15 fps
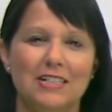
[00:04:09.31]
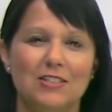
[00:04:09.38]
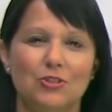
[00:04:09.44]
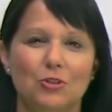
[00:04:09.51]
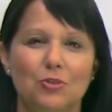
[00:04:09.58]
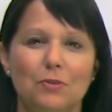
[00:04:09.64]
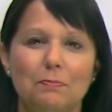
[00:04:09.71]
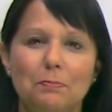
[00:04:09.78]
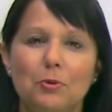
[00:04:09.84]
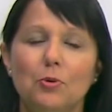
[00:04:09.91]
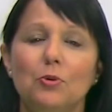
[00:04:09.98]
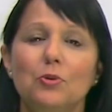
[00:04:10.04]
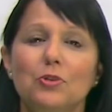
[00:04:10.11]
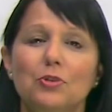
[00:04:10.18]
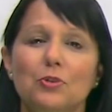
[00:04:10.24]
So to
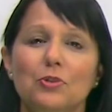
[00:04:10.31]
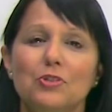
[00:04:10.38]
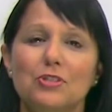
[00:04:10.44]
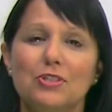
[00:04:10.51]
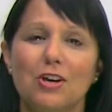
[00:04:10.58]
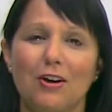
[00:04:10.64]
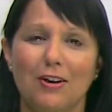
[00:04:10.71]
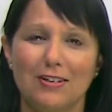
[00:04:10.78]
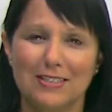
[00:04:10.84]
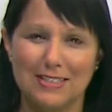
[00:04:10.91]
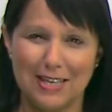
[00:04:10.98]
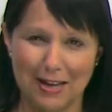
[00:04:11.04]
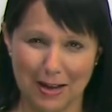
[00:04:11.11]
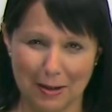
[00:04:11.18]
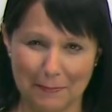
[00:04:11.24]
pull your socks
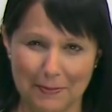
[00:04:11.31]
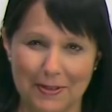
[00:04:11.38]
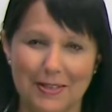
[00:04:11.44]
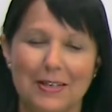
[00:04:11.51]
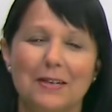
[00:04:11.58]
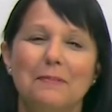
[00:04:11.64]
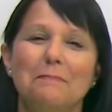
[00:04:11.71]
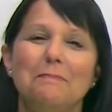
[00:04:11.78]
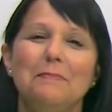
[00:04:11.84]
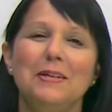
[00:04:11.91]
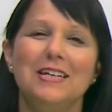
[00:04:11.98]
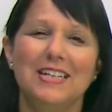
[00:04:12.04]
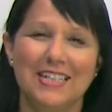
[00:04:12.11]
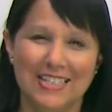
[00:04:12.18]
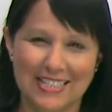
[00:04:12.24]
up
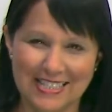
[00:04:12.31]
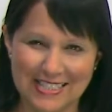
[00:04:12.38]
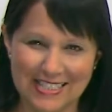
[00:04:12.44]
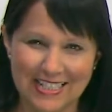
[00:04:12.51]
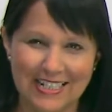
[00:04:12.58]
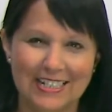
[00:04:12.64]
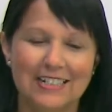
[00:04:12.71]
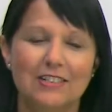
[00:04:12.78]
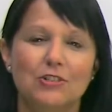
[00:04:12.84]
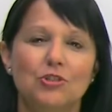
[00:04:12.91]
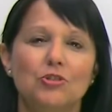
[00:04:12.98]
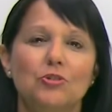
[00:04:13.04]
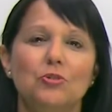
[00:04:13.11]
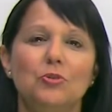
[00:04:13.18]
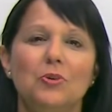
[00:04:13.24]
means
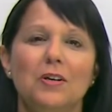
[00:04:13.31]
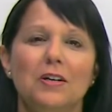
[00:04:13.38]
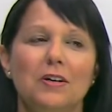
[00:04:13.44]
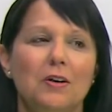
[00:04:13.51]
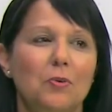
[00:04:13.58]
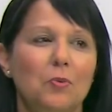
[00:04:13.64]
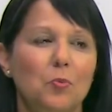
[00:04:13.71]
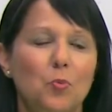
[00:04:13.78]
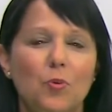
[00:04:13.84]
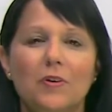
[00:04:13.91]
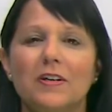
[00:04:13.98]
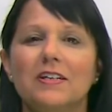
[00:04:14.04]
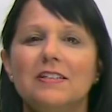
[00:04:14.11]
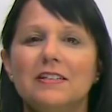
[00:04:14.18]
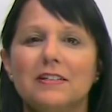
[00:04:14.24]
to
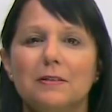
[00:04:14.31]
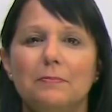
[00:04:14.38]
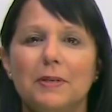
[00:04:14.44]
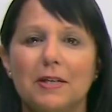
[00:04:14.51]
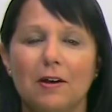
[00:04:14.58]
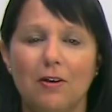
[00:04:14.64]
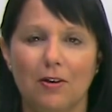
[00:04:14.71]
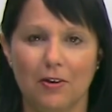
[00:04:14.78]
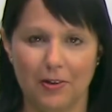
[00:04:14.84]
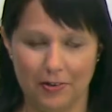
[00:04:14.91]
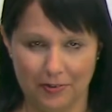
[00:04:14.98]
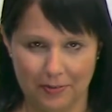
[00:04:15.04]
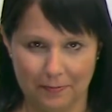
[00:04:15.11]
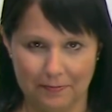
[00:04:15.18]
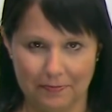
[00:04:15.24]
work a little bit
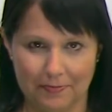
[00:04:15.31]
harder.